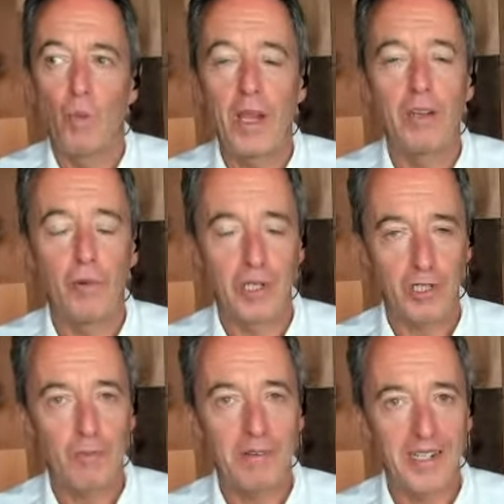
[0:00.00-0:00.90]
way to
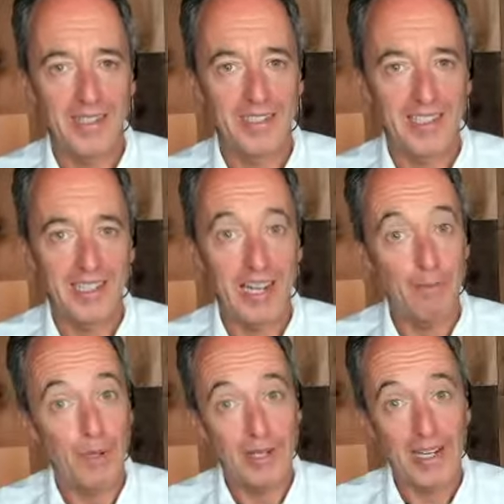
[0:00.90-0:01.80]
experience it.
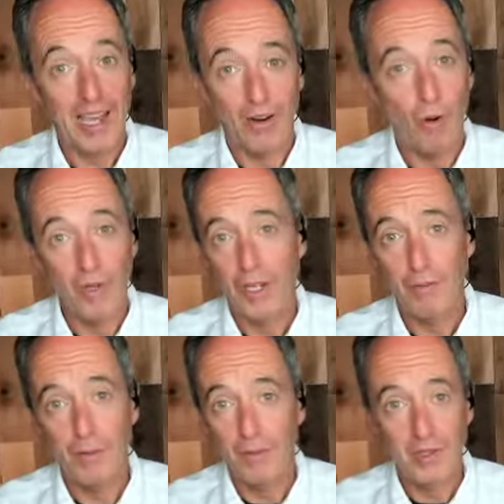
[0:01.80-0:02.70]
But again, only
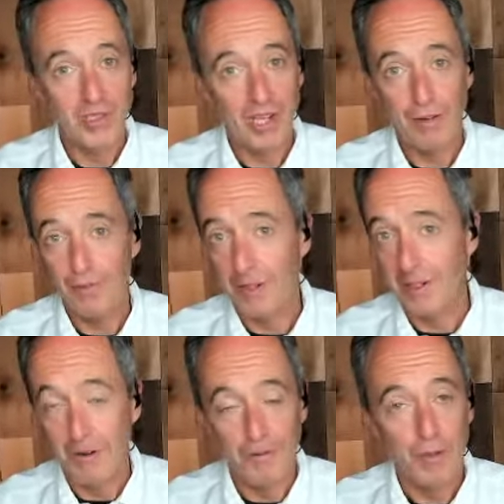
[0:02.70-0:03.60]
if it feels safe
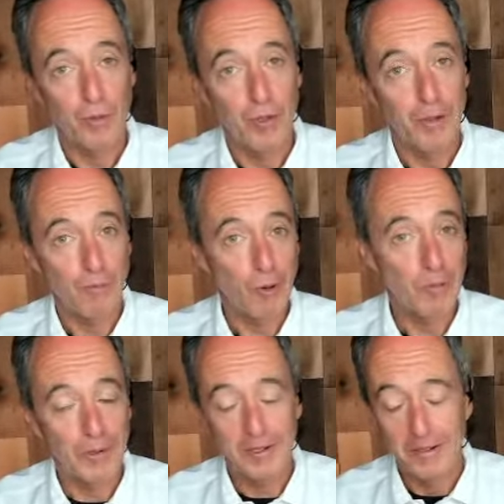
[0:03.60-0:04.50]
and comfortable and
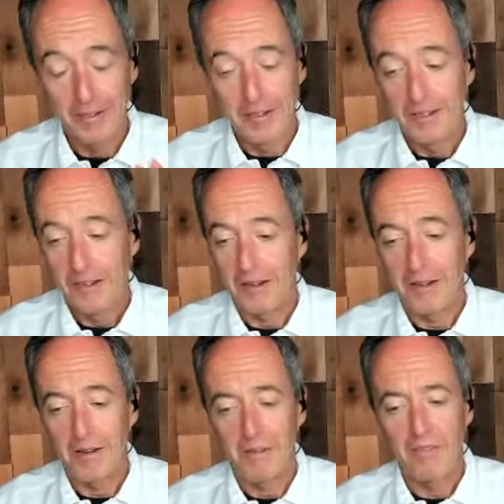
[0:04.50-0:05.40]
appropriate.
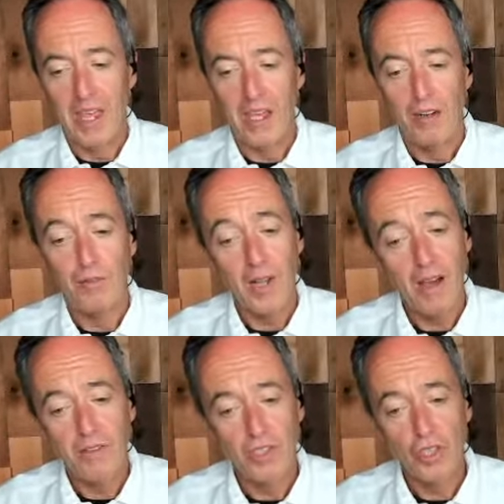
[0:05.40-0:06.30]
And if
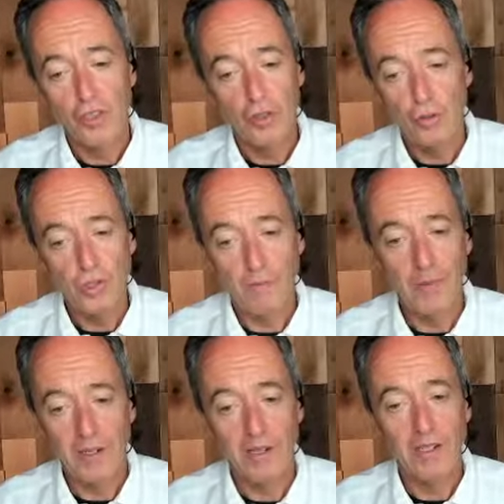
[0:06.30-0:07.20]
not, just choose
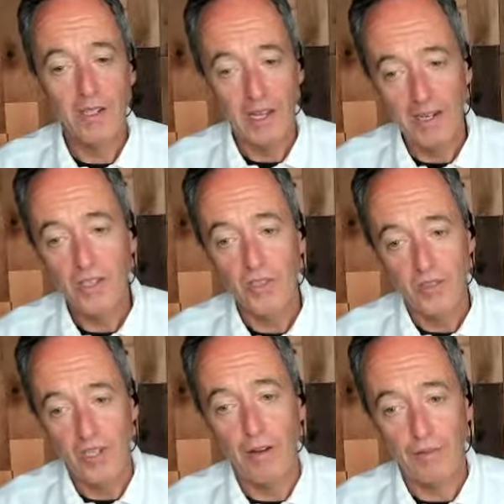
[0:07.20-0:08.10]
something that is
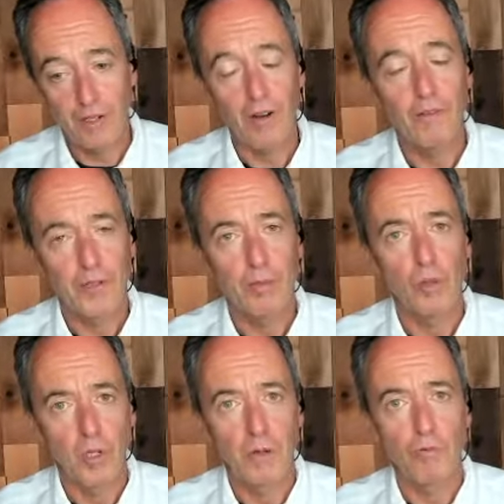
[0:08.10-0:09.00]
safe and
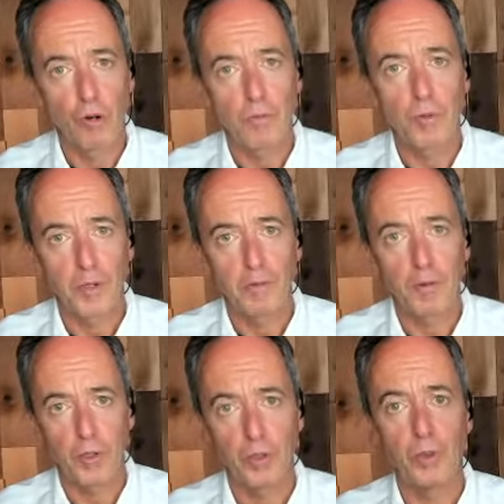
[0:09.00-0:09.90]
comfortable and appropriate
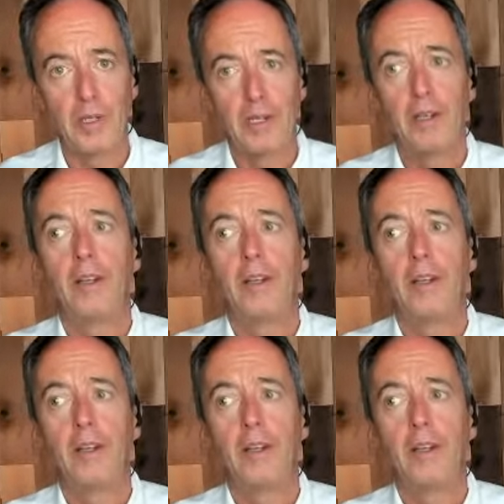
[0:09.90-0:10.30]
for you.